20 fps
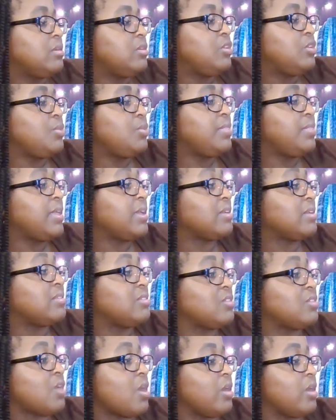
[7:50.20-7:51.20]
"Do you think a
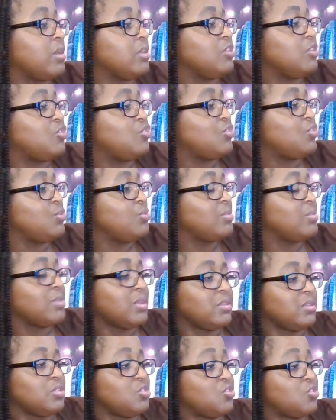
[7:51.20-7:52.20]
star can choose
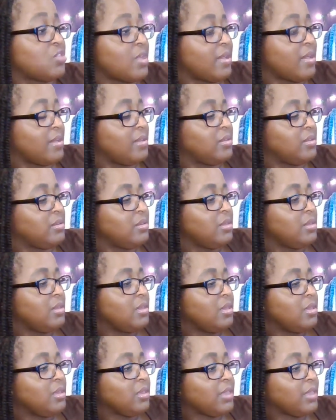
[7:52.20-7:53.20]
not to shine?"
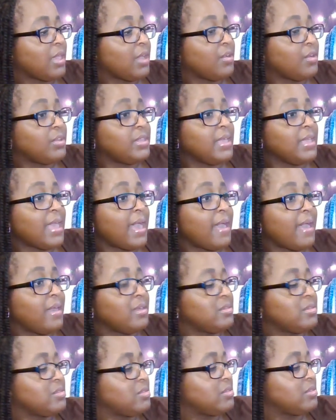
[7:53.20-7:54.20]
Carolee
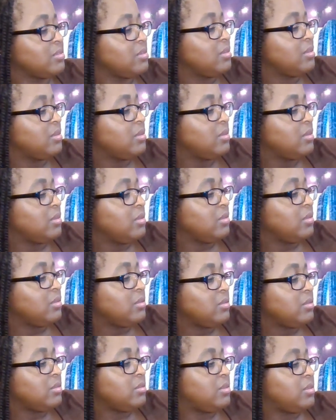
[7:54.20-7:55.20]
asked.
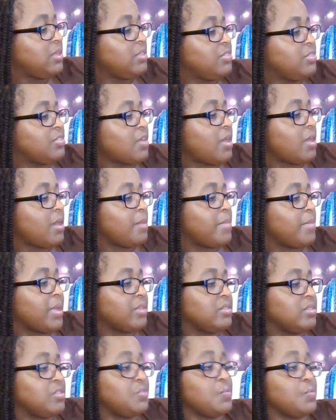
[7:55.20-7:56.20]
Dee thought
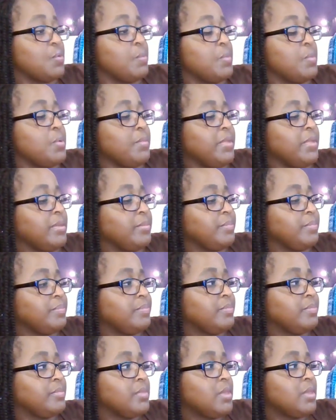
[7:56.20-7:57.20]
about this for a moment.
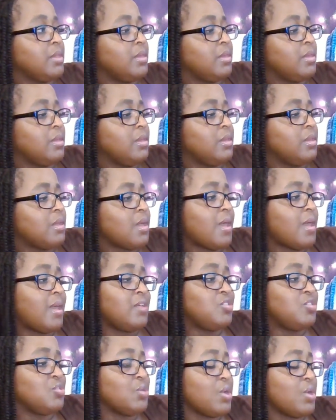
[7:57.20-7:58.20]

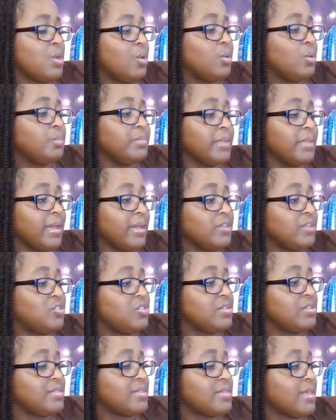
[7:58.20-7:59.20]
"I sure hope not,"
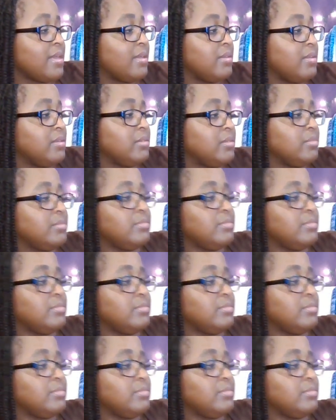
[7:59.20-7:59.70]
she said.